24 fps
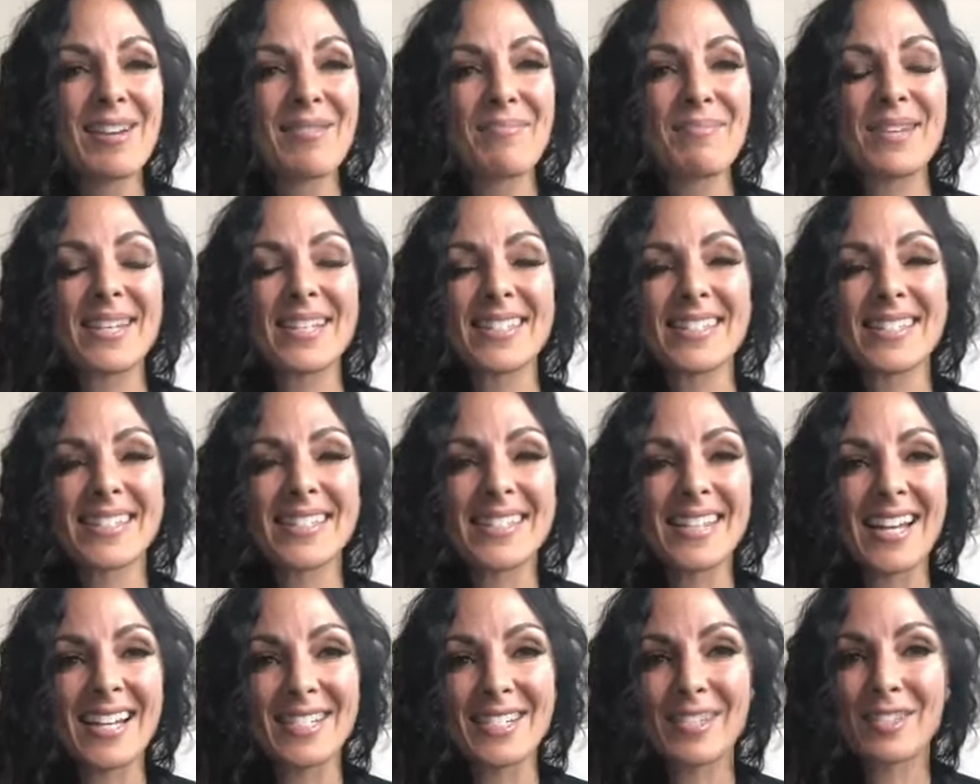because
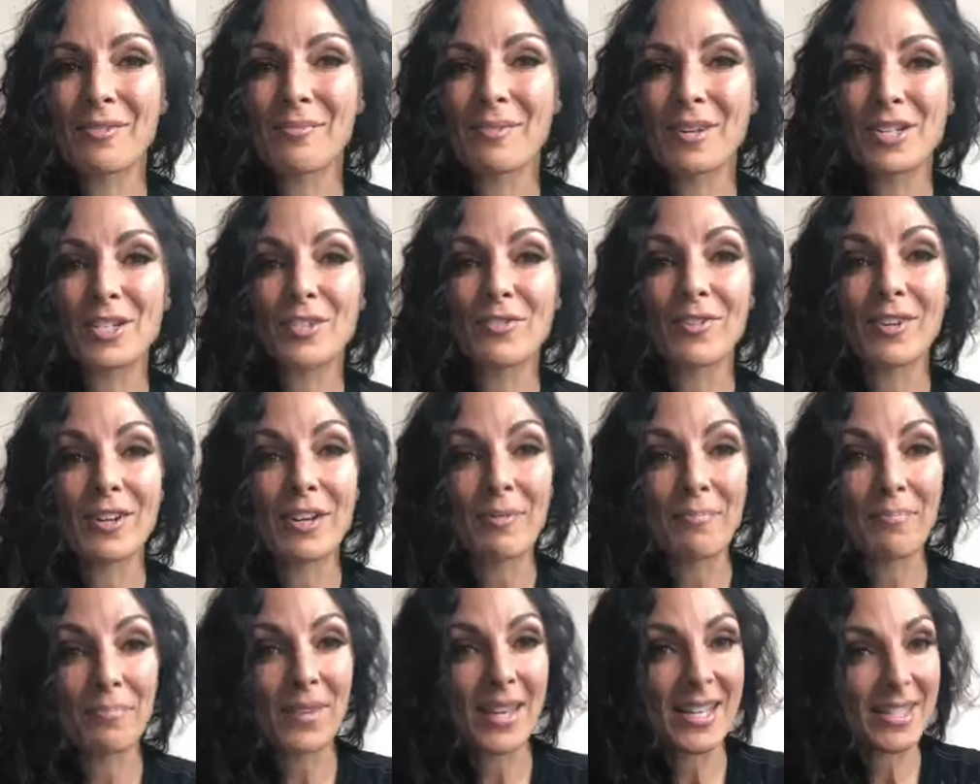it's not so much for
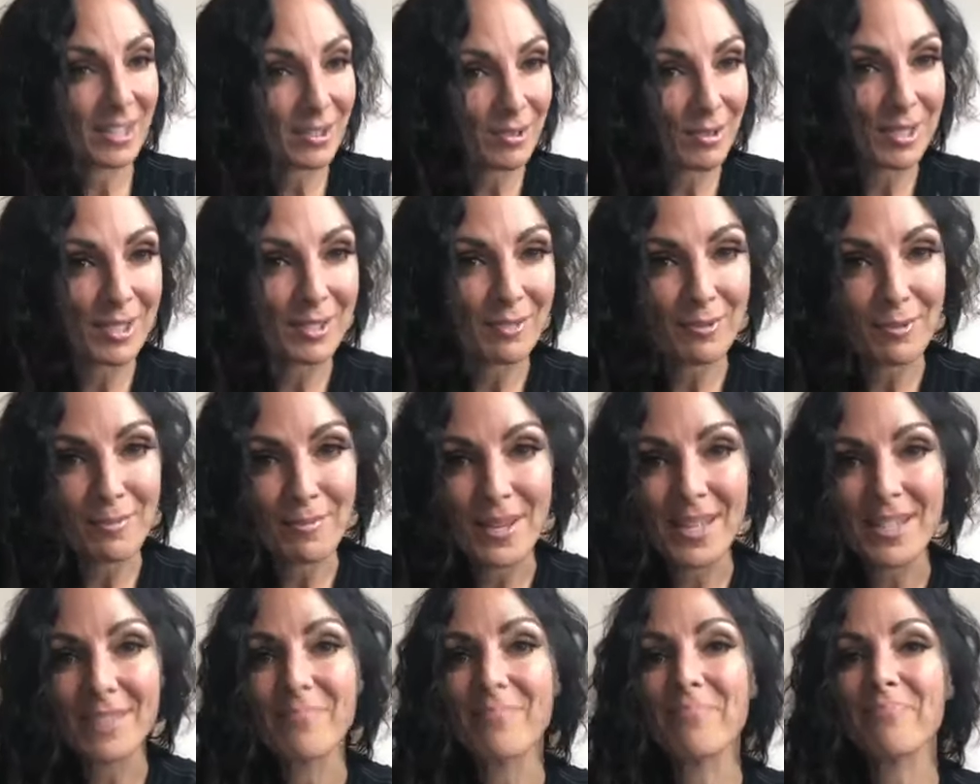him as it was for
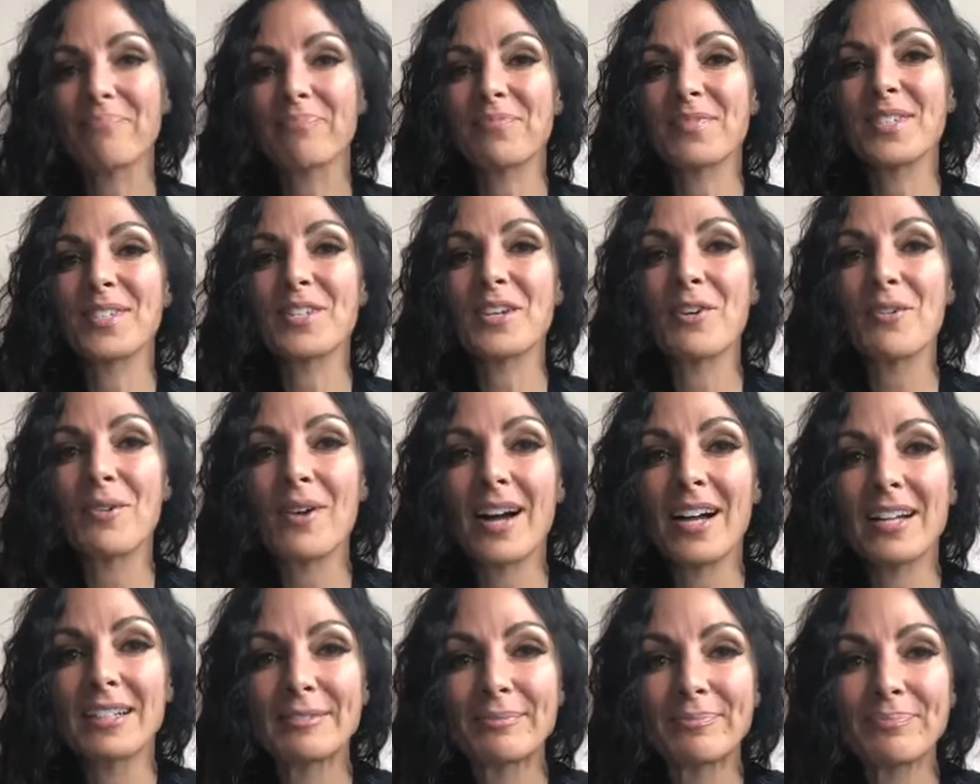me. So
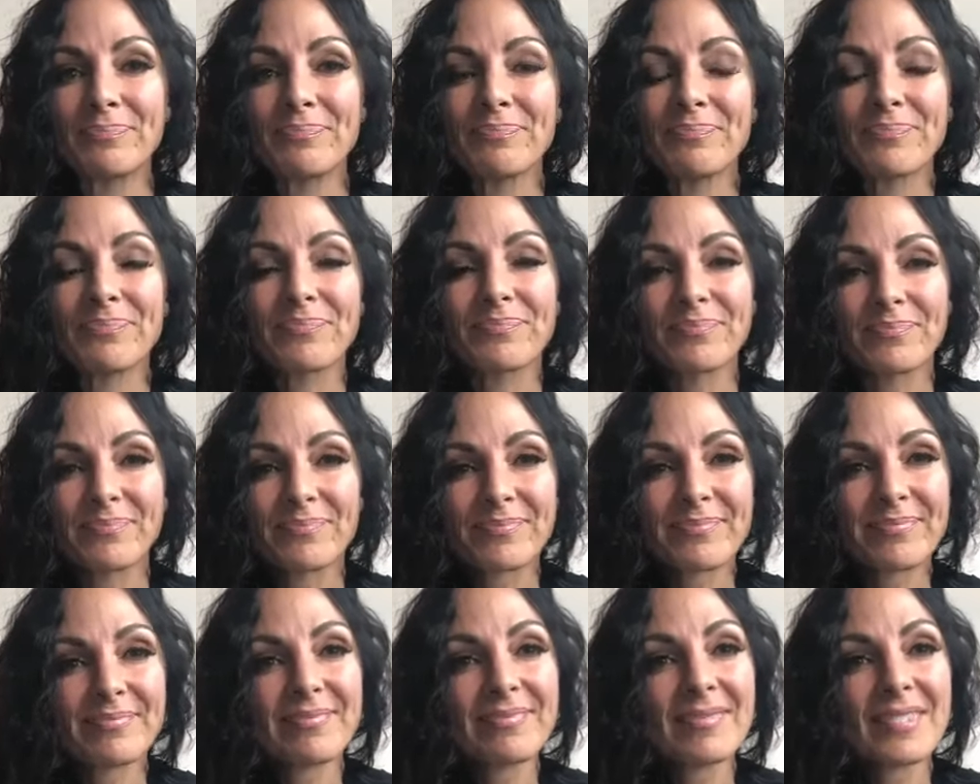
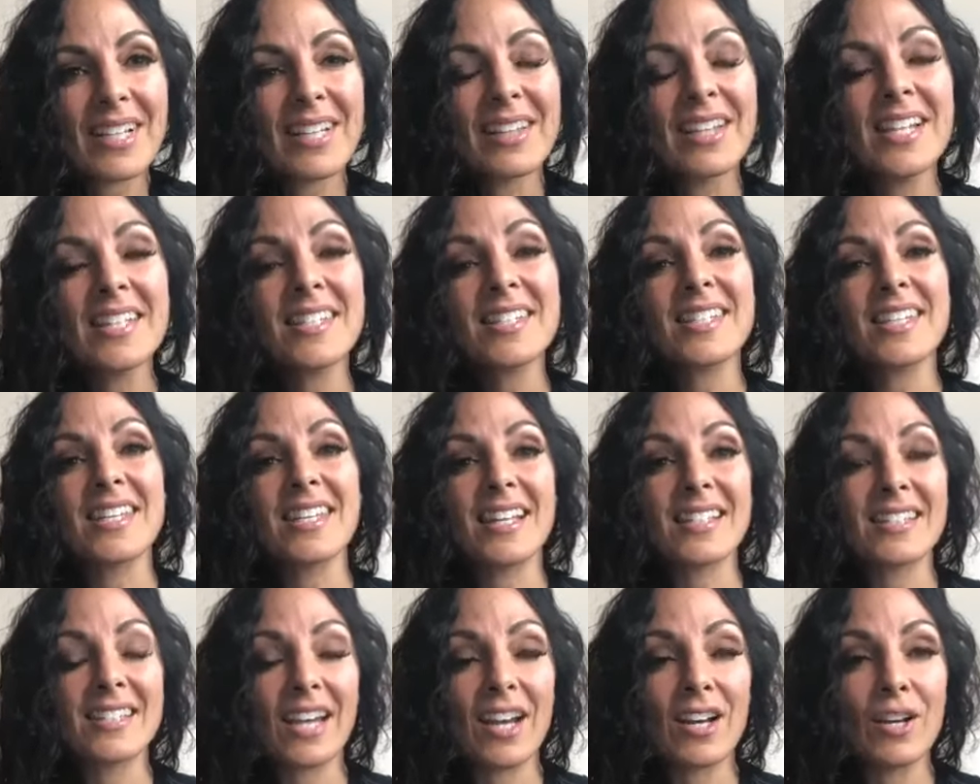let's see,
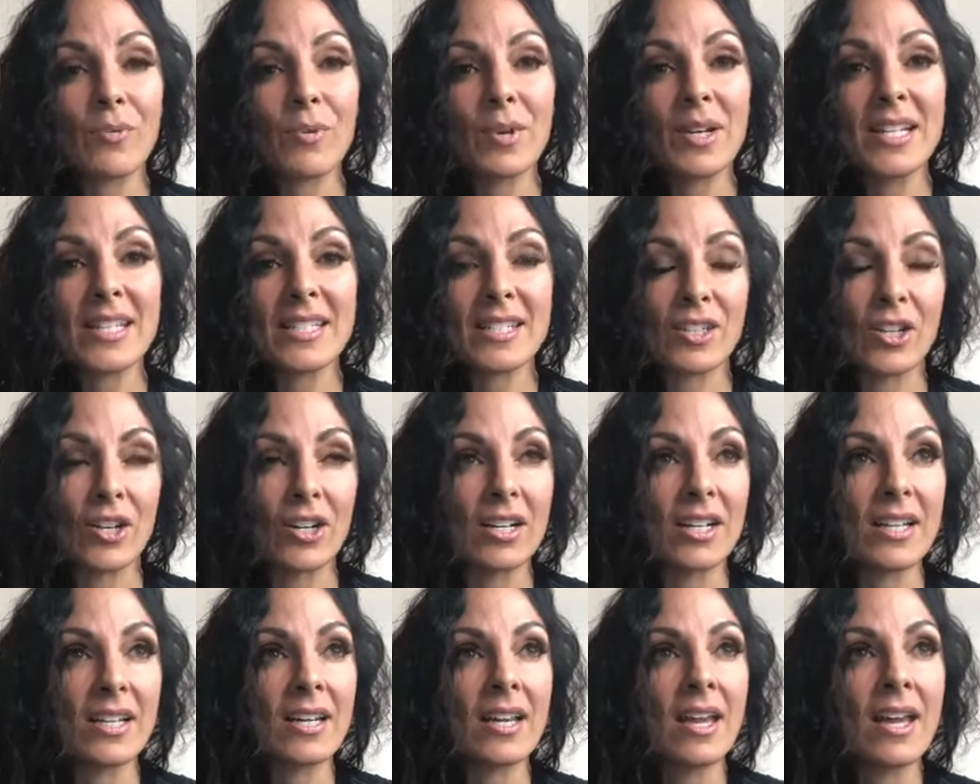that's kind of when it
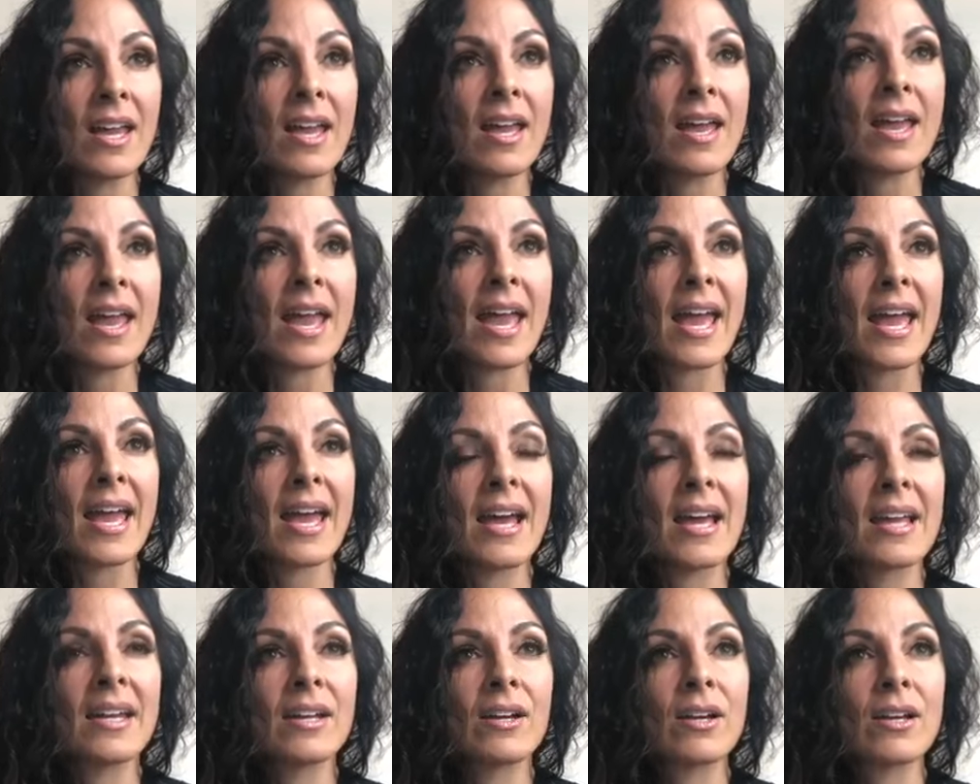started.
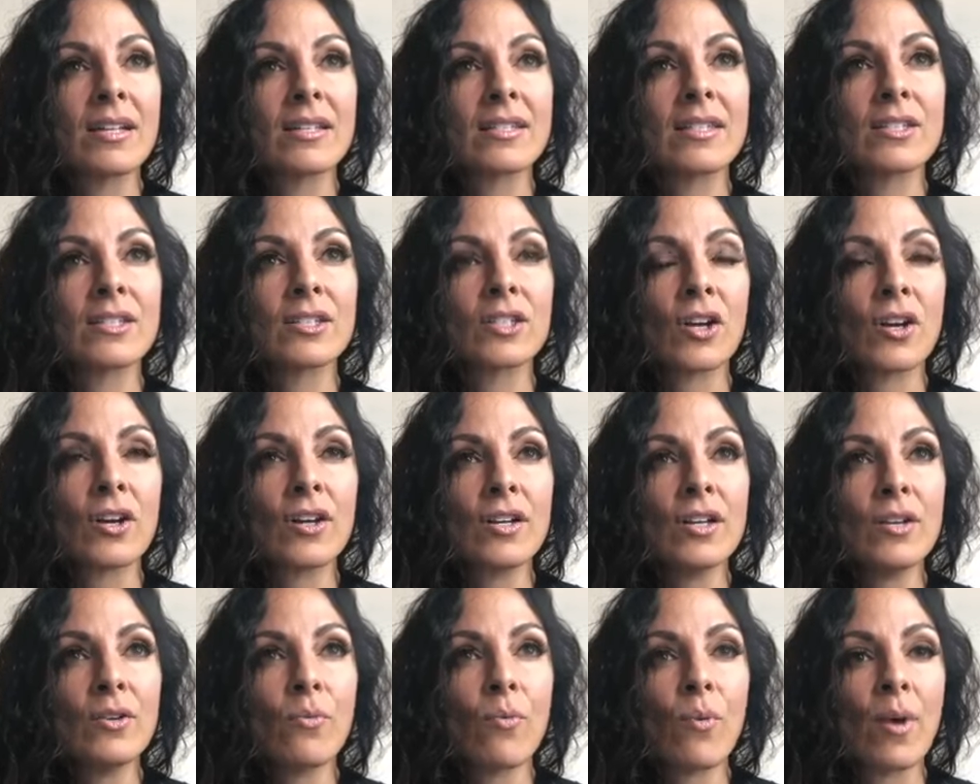And it
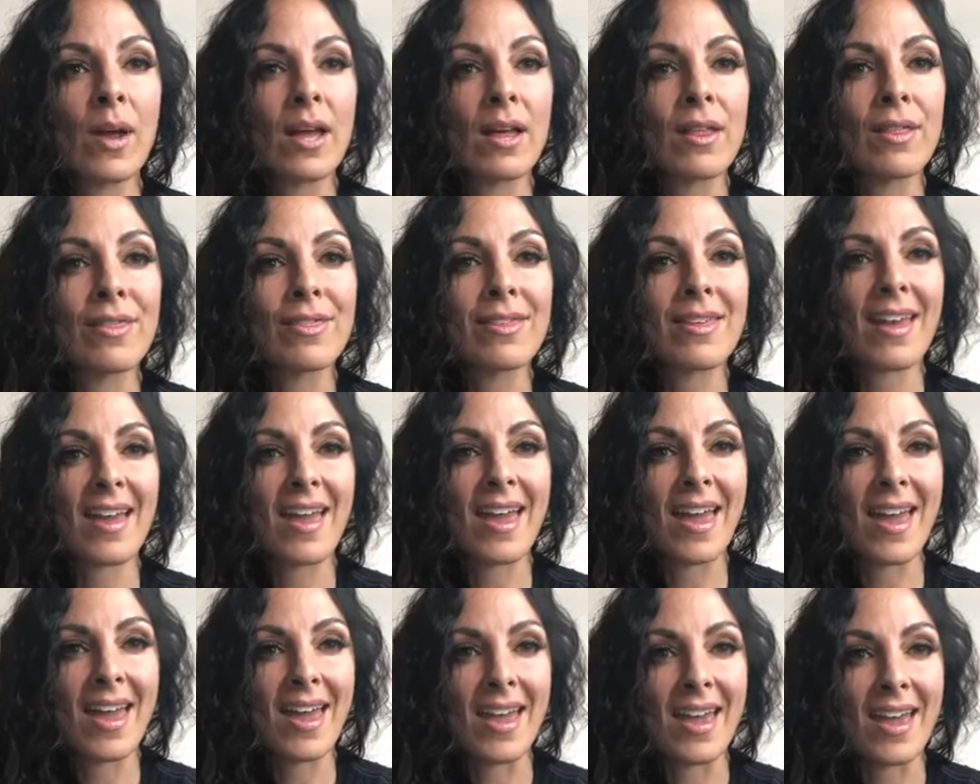started with
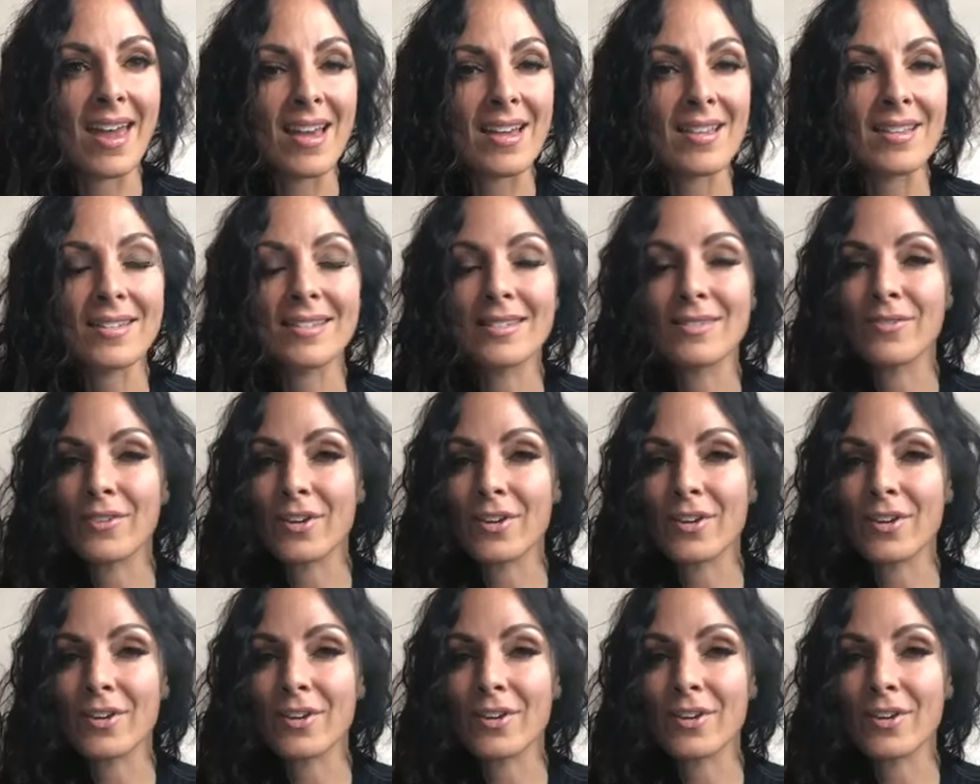it